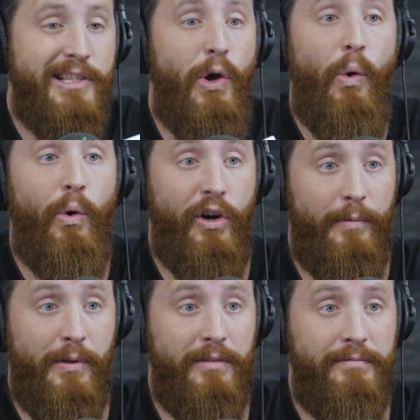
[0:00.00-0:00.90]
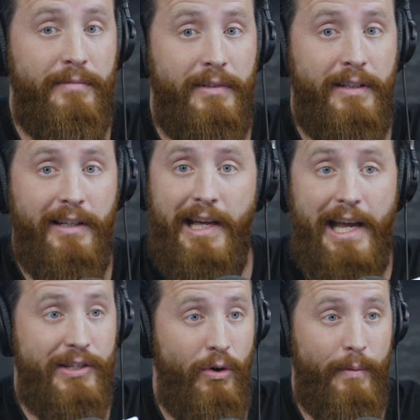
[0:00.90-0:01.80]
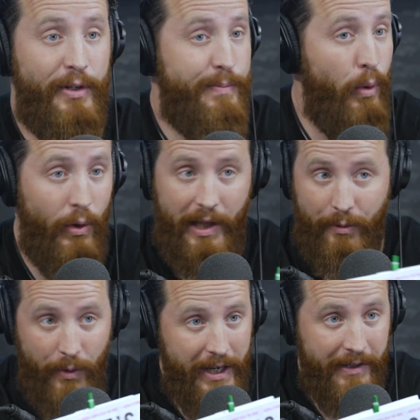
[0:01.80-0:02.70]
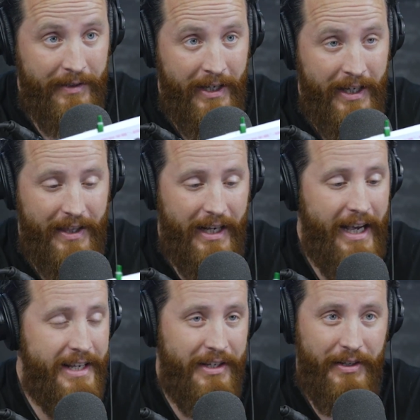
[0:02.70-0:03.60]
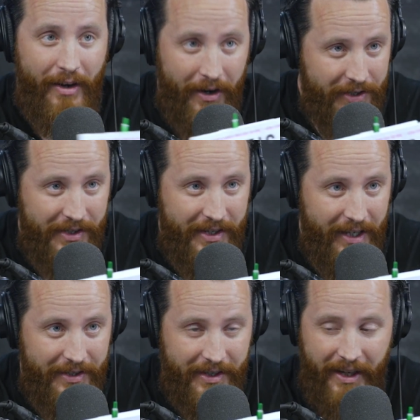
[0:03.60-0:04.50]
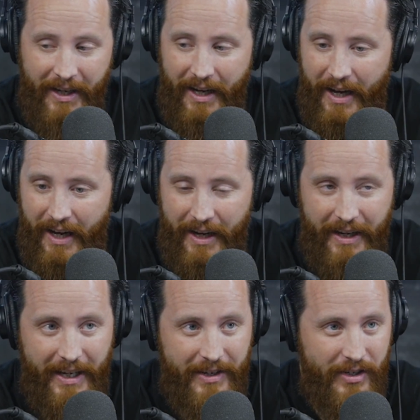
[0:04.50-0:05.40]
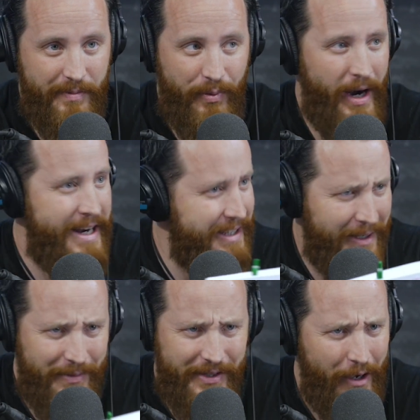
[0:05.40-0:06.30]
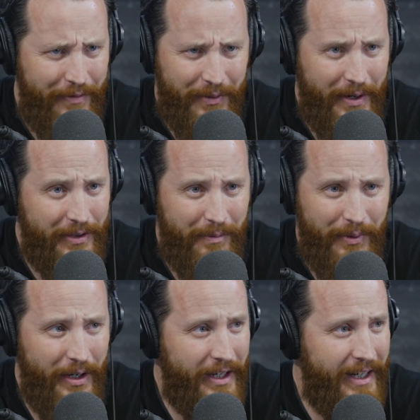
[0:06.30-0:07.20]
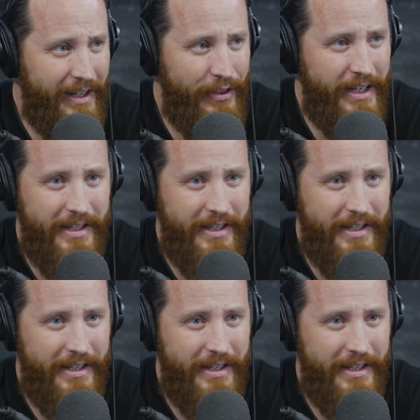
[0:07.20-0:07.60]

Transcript: it's horrible. It's horrible. It's poorly written. The guy is a narcissist. Uh, he's just praising himself throughout the book, and he